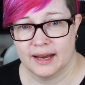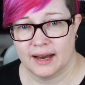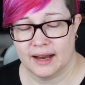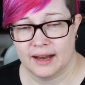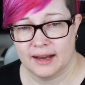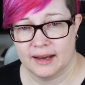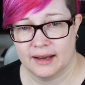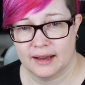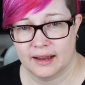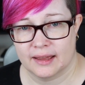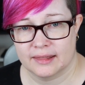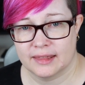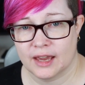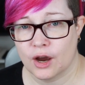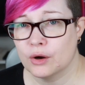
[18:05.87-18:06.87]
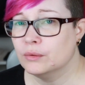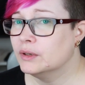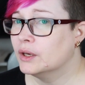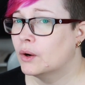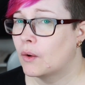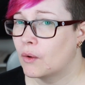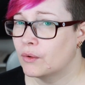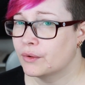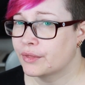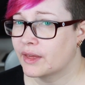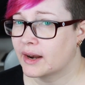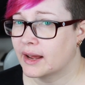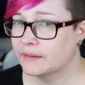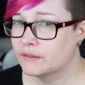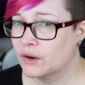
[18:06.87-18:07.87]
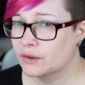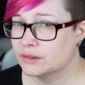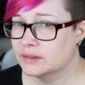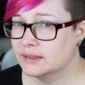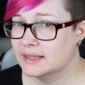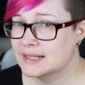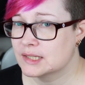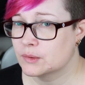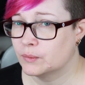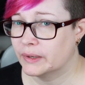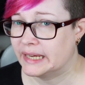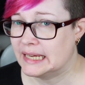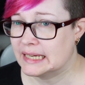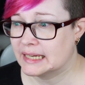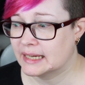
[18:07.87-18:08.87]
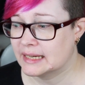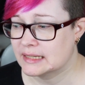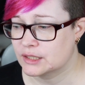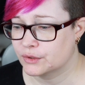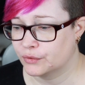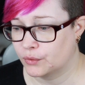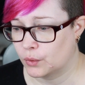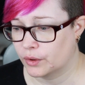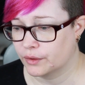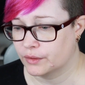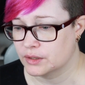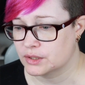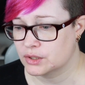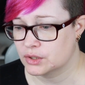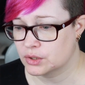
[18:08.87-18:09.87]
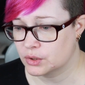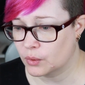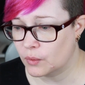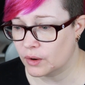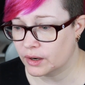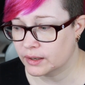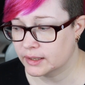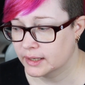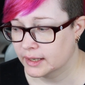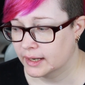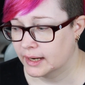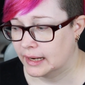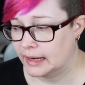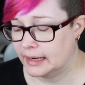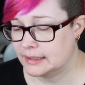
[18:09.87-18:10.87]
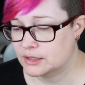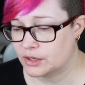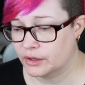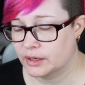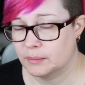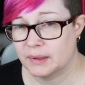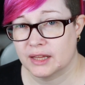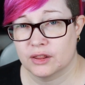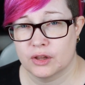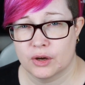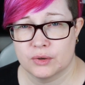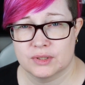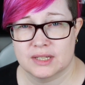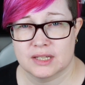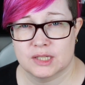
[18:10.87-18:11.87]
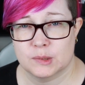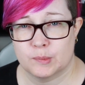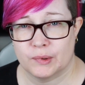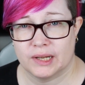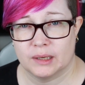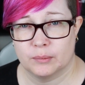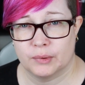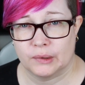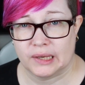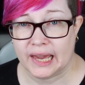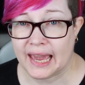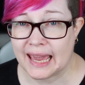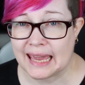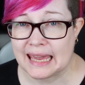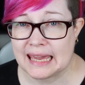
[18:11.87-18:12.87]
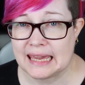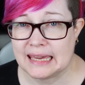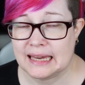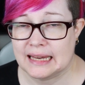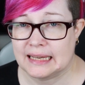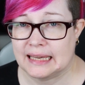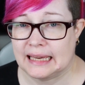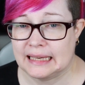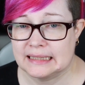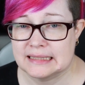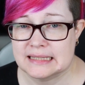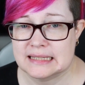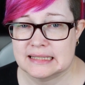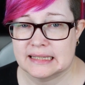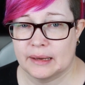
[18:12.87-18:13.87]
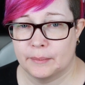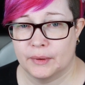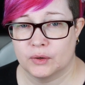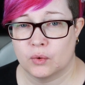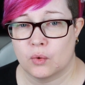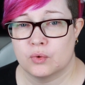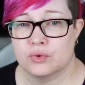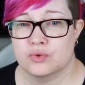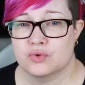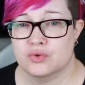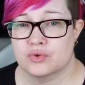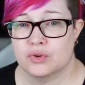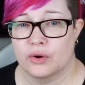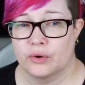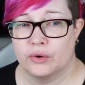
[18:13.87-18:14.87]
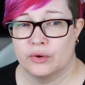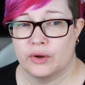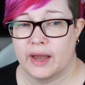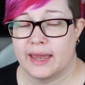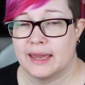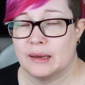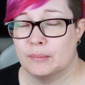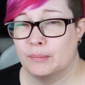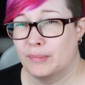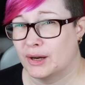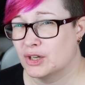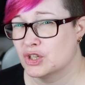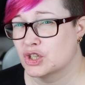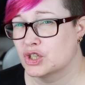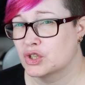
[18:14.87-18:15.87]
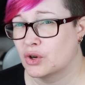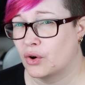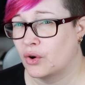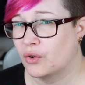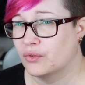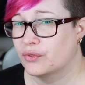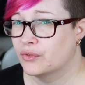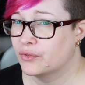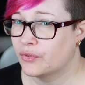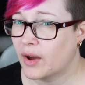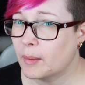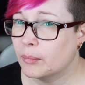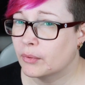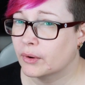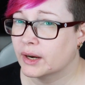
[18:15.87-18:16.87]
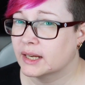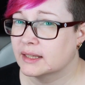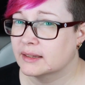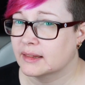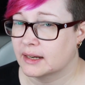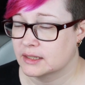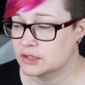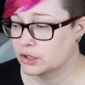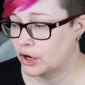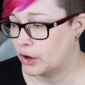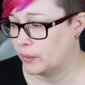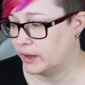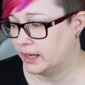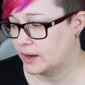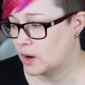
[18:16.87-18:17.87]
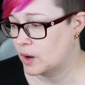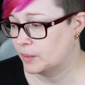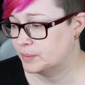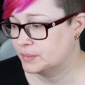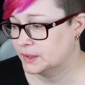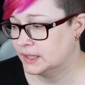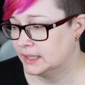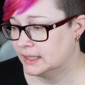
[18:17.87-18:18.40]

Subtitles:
The only haul that I've gotten this week is for the store. It's gonna be those spring bouquet kits, but also a bunch of fabric that is going up.